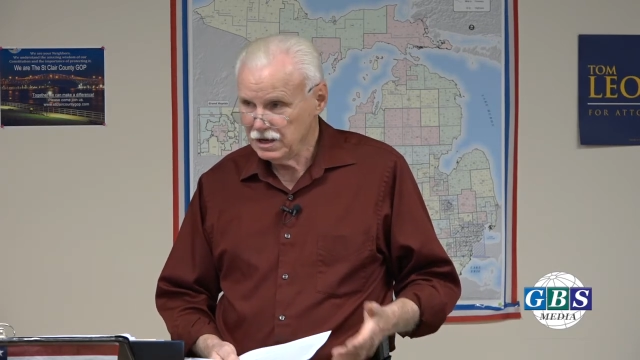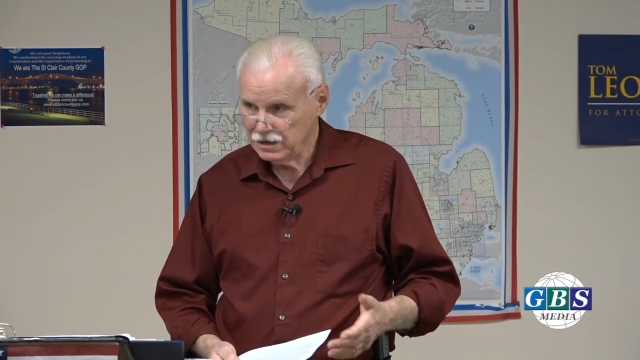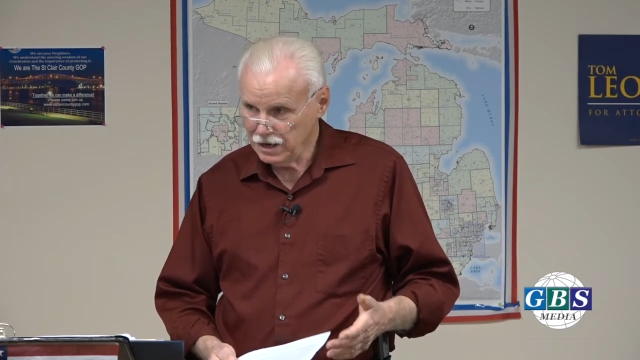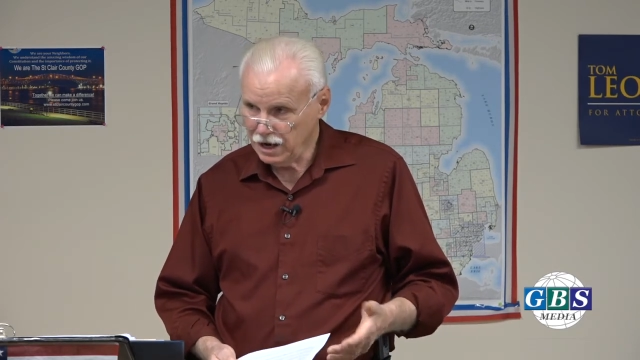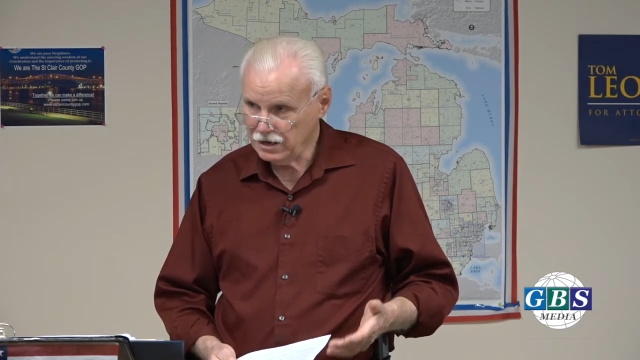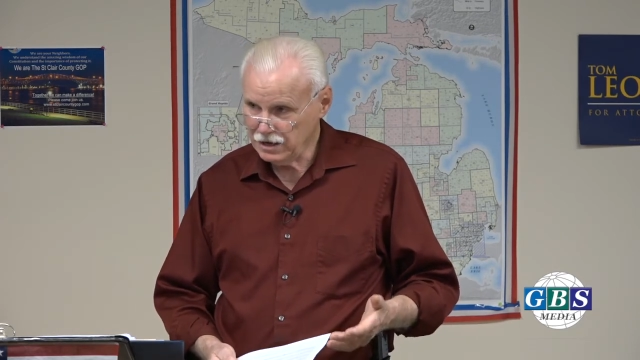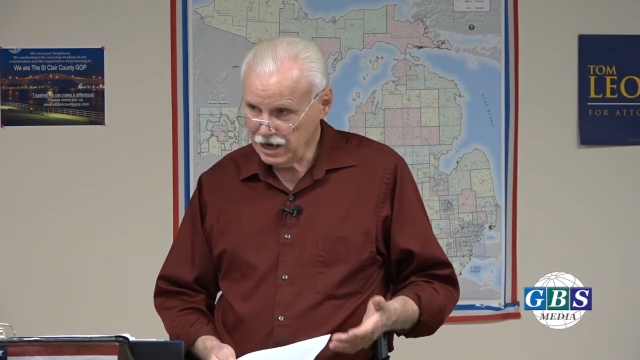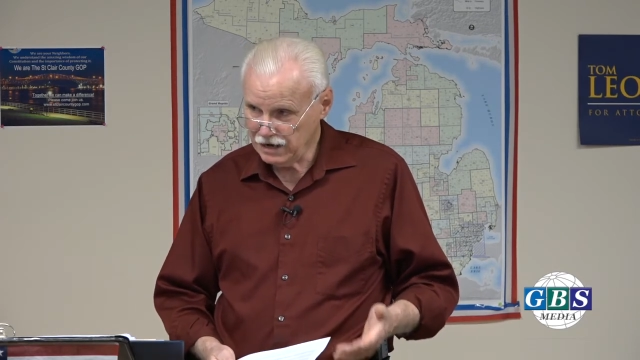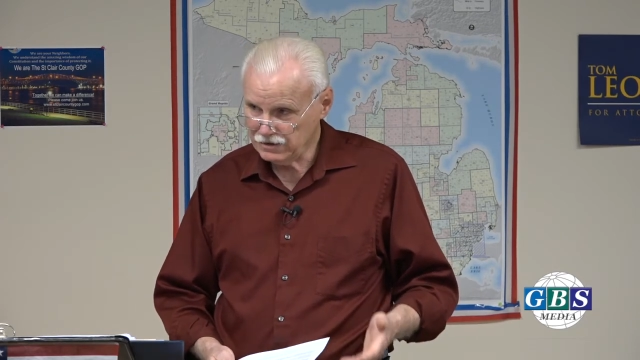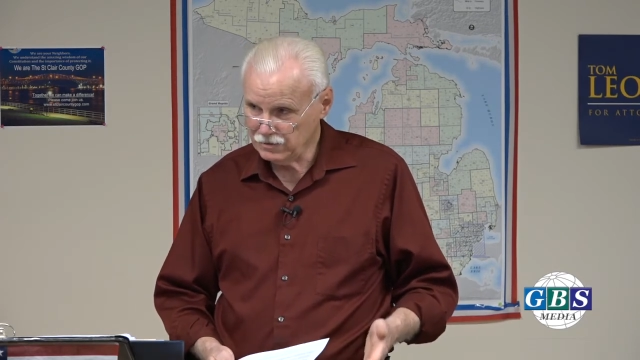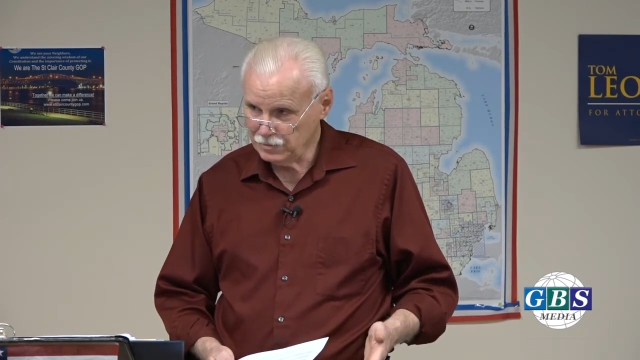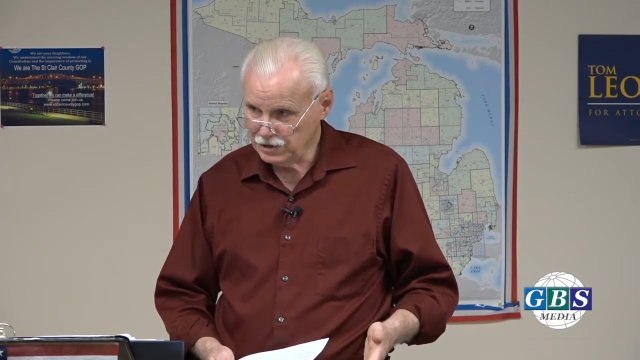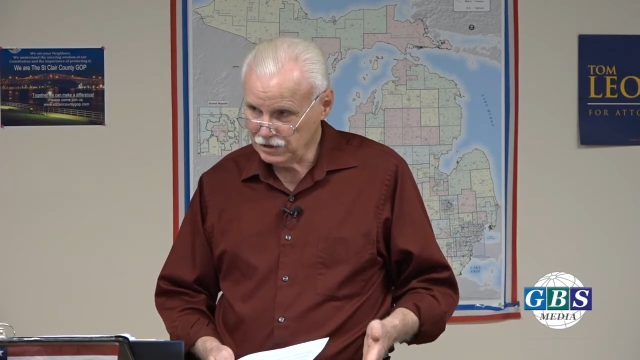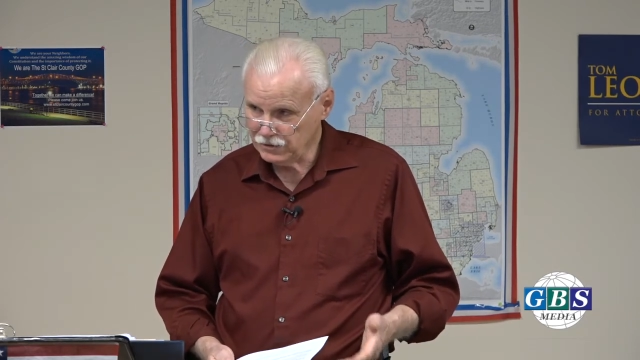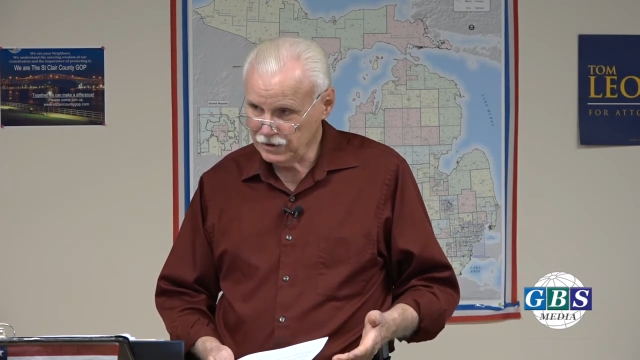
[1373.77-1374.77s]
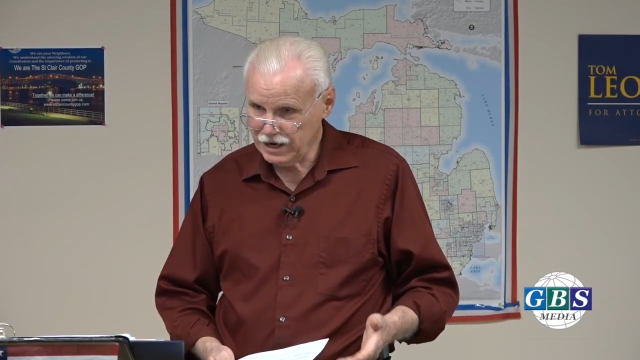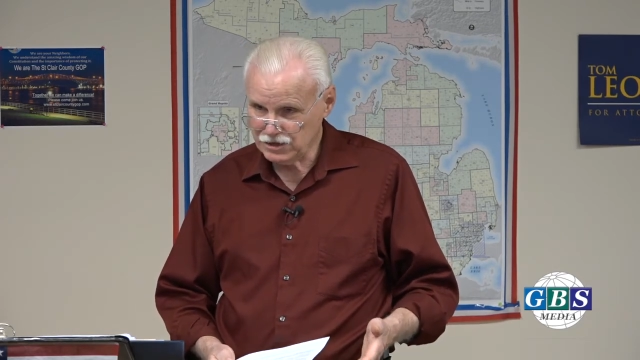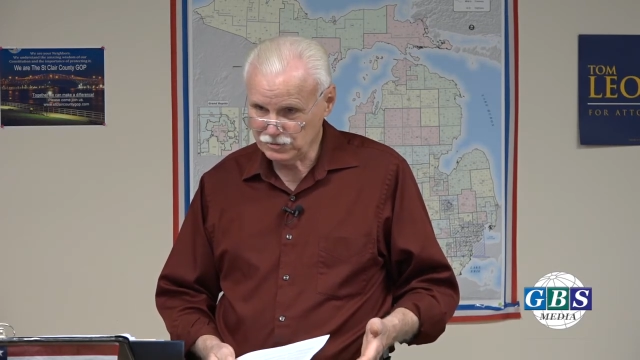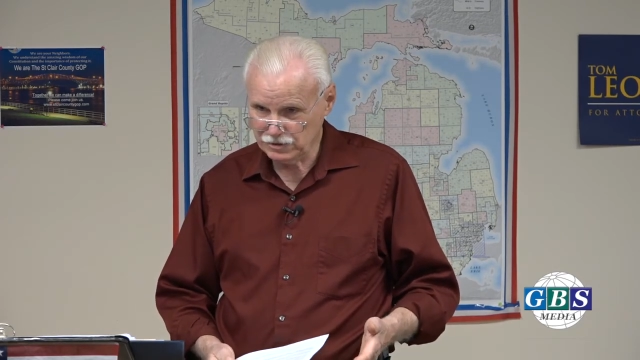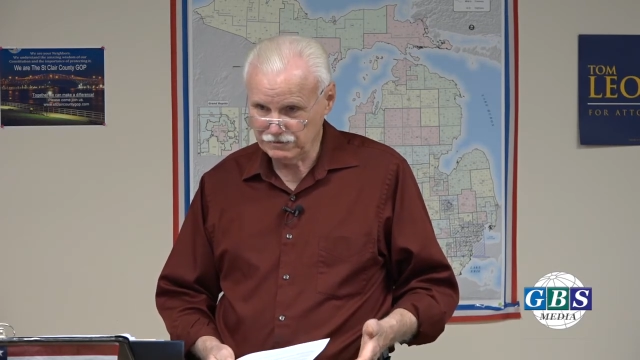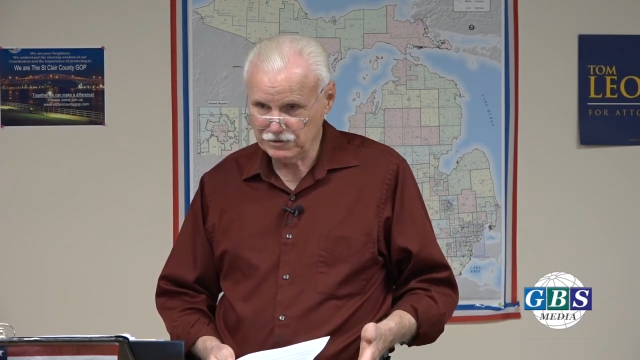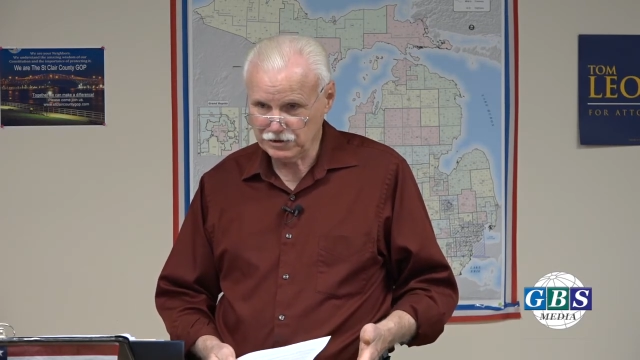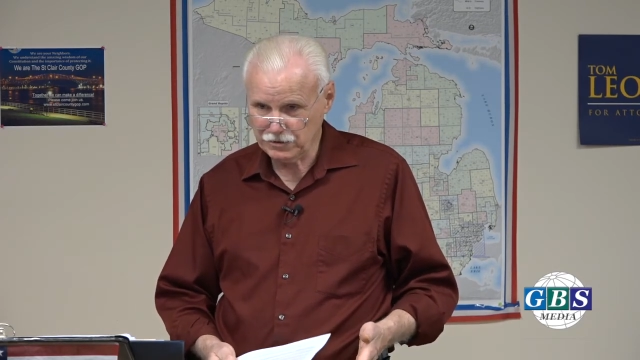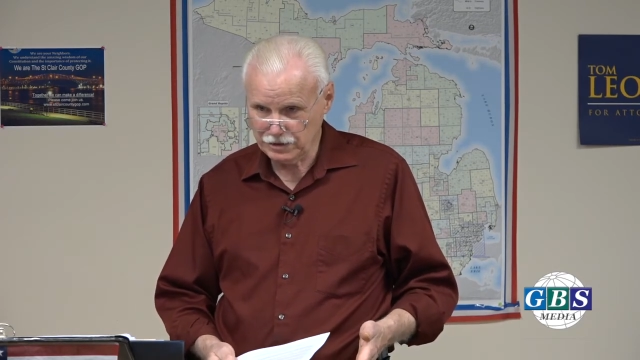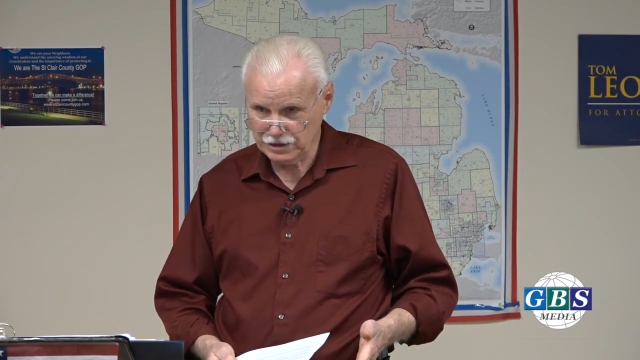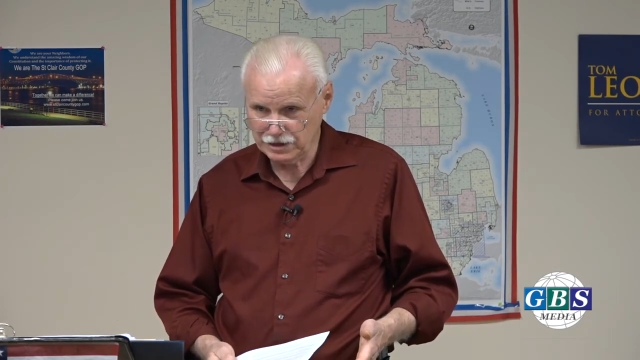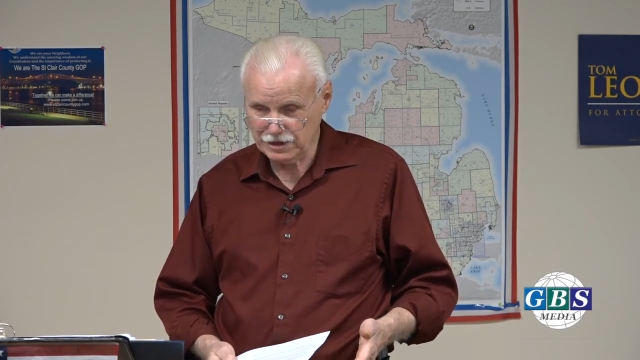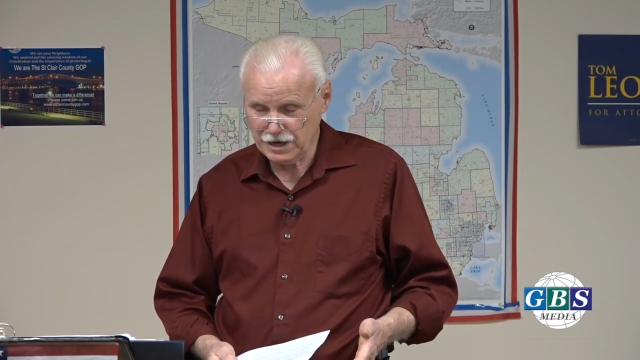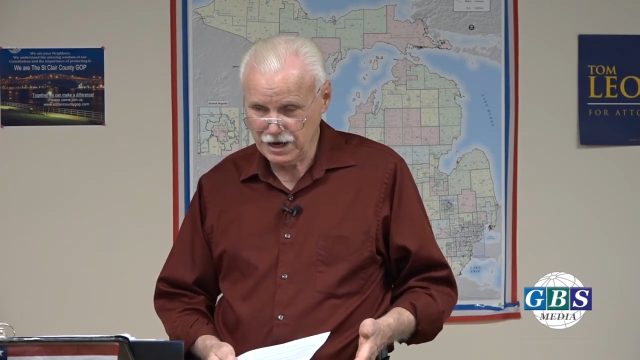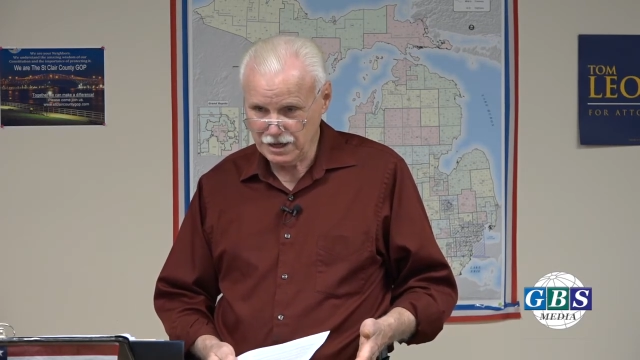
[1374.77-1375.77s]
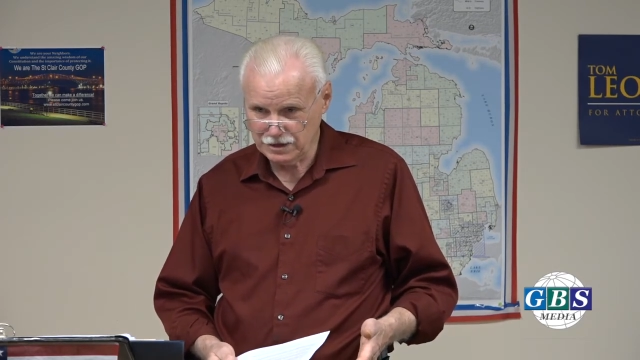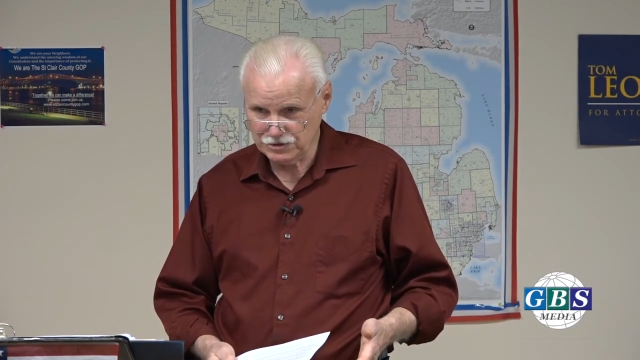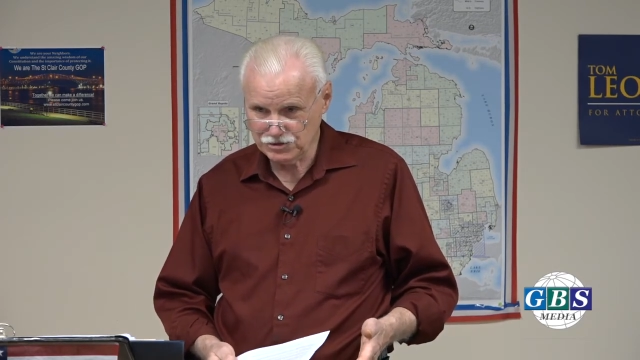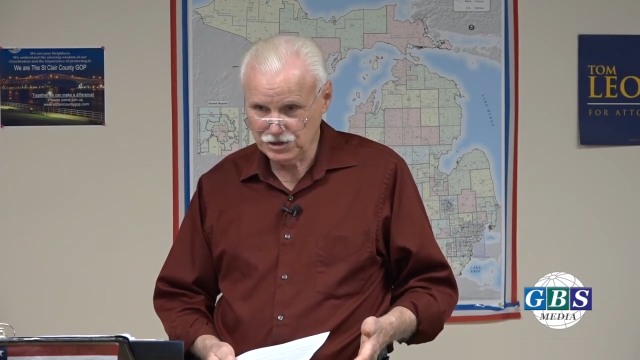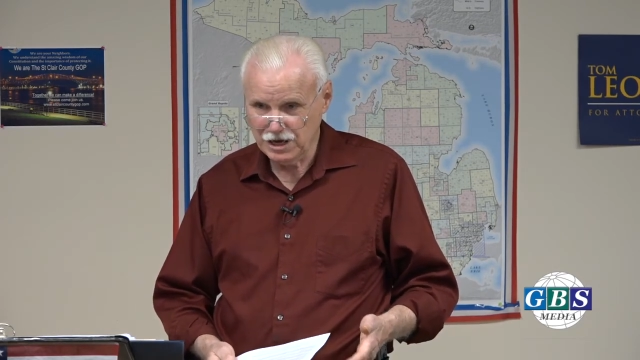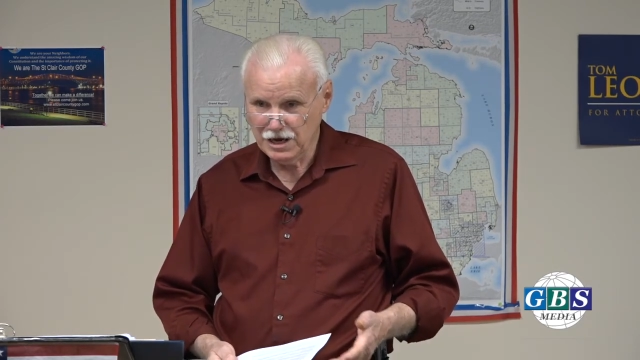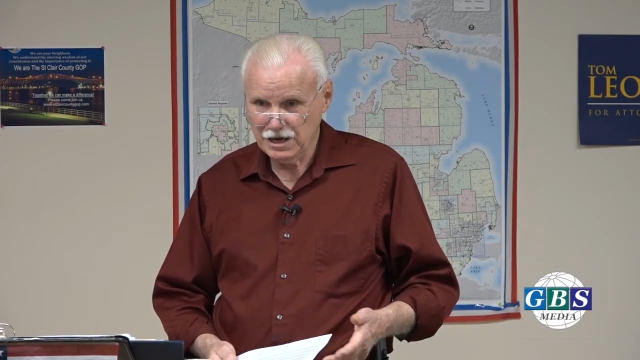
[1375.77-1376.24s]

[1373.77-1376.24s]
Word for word: Now you have to be a graduate of an accredited college